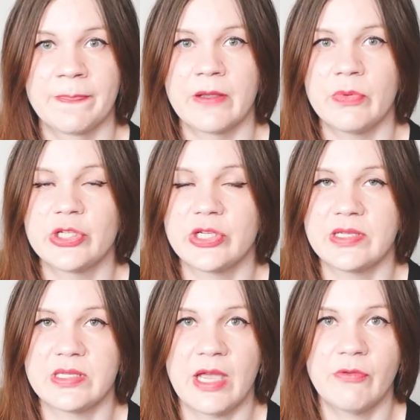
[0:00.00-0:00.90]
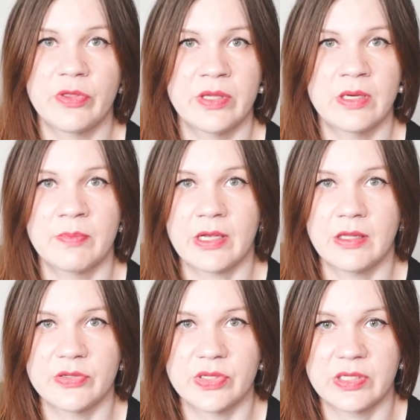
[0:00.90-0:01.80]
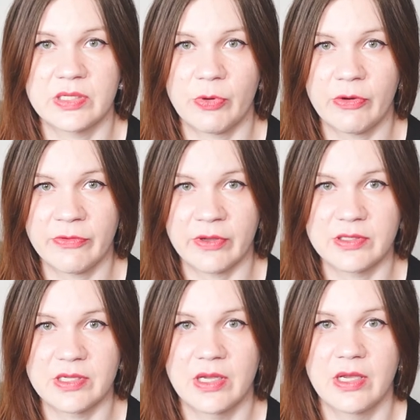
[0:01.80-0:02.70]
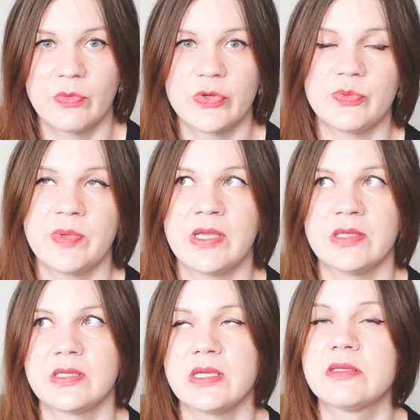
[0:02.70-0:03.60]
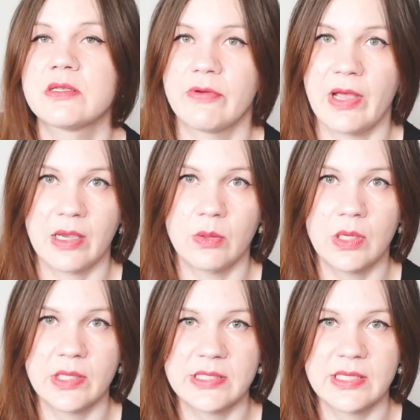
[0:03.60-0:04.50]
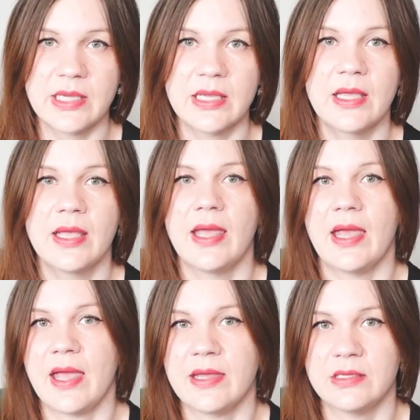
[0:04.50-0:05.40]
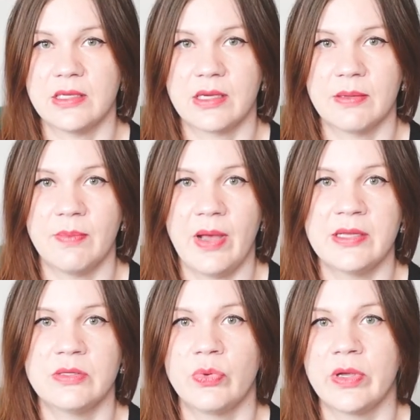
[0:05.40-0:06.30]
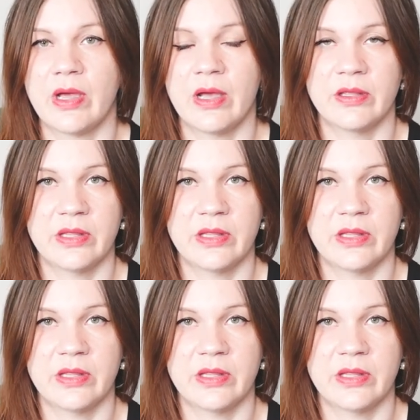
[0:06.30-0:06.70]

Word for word: which is everything in my closet is perfect, which means it's of high quality and combined with other